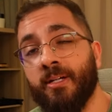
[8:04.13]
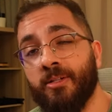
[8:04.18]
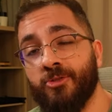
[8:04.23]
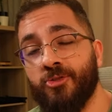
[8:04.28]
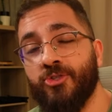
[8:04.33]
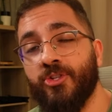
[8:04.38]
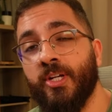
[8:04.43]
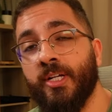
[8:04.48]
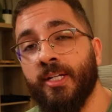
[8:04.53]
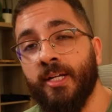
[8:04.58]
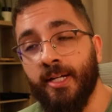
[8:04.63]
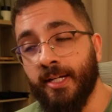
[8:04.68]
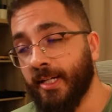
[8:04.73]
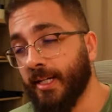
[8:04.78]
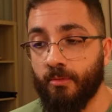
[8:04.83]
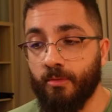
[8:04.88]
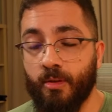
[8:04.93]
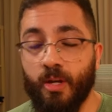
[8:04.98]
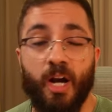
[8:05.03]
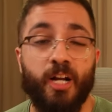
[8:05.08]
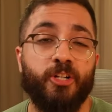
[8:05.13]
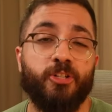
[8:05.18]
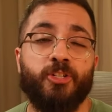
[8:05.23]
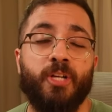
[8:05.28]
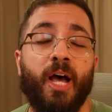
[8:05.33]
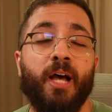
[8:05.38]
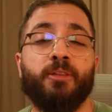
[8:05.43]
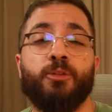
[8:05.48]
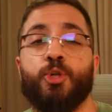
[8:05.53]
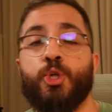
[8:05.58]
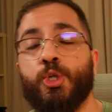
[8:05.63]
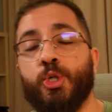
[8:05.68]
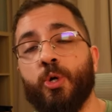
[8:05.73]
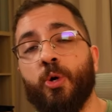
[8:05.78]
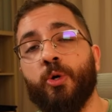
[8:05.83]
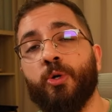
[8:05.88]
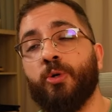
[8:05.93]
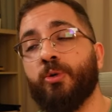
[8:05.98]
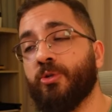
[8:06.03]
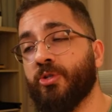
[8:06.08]
and singing. I just had to show
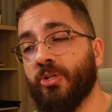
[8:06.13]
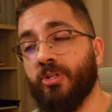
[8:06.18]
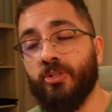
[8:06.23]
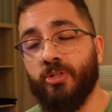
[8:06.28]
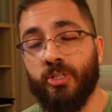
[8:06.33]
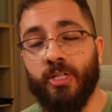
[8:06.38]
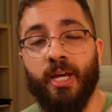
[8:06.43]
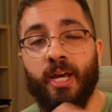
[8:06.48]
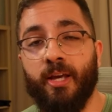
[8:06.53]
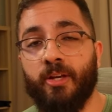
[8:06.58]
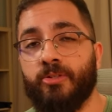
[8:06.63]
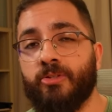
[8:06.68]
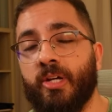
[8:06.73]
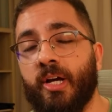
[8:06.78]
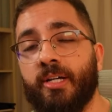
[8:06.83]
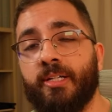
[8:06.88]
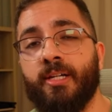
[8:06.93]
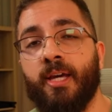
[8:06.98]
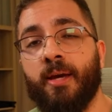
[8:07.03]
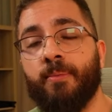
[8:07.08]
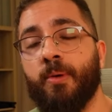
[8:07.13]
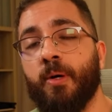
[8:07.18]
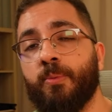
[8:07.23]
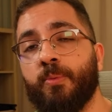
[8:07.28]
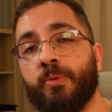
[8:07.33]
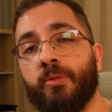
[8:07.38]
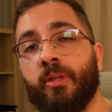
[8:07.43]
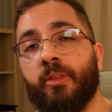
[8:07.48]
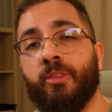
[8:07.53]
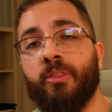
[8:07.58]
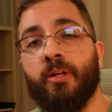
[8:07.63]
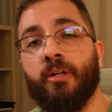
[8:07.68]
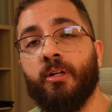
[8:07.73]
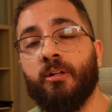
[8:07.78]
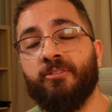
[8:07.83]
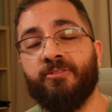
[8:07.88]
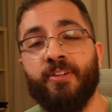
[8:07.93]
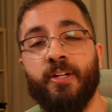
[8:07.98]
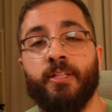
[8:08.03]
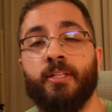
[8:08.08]
you since KSI came up with the thick
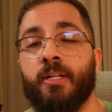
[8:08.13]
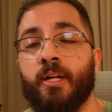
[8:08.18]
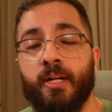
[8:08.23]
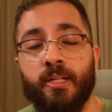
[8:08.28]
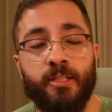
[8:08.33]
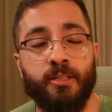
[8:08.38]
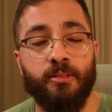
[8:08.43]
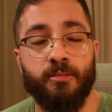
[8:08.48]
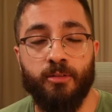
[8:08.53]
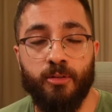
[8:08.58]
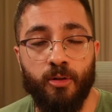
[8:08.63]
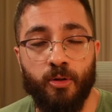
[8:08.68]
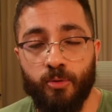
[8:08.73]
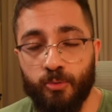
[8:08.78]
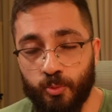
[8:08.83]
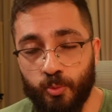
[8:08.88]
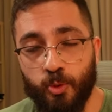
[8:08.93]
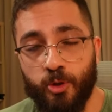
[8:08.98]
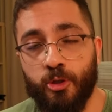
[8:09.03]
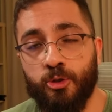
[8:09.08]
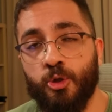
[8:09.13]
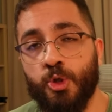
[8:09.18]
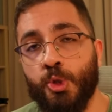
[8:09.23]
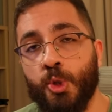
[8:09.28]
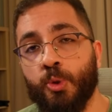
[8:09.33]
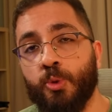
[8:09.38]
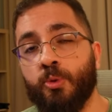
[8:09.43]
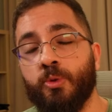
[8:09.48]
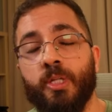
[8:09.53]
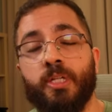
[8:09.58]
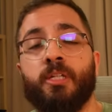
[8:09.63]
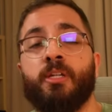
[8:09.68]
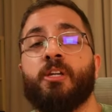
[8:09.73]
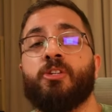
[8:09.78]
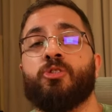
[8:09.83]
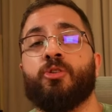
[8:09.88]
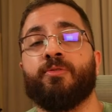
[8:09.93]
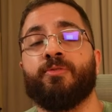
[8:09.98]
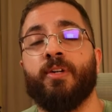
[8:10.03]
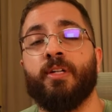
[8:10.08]
of it and I, you know, wanted to show you the
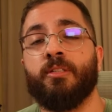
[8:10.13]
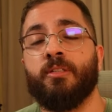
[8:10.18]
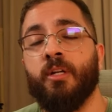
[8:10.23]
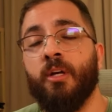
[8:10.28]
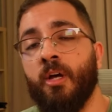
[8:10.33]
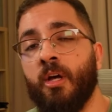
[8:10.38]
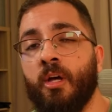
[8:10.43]
kiss of it.